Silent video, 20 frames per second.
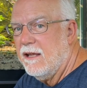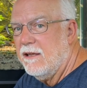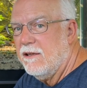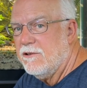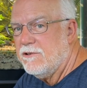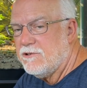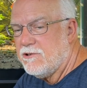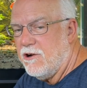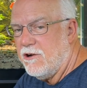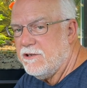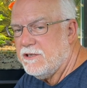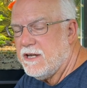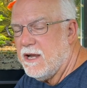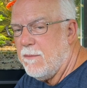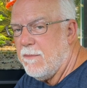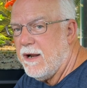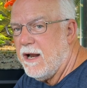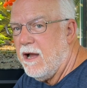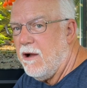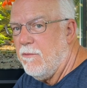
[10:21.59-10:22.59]
starts
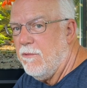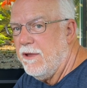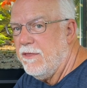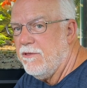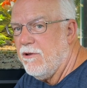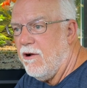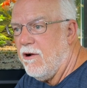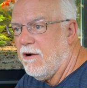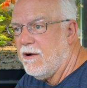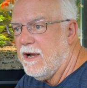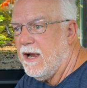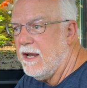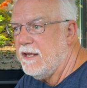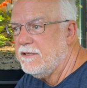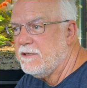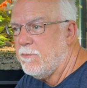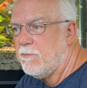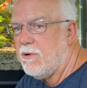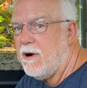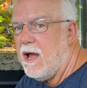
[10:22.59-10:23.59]
coming out with all kinds
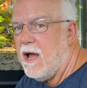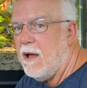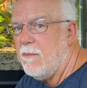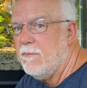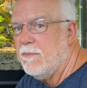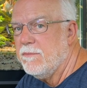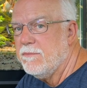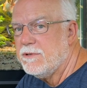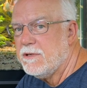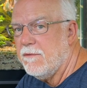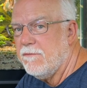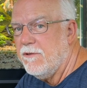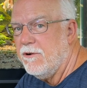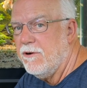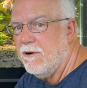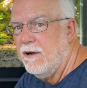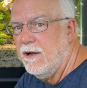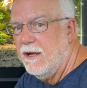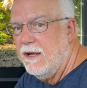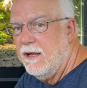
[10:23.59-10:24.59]
of problems of their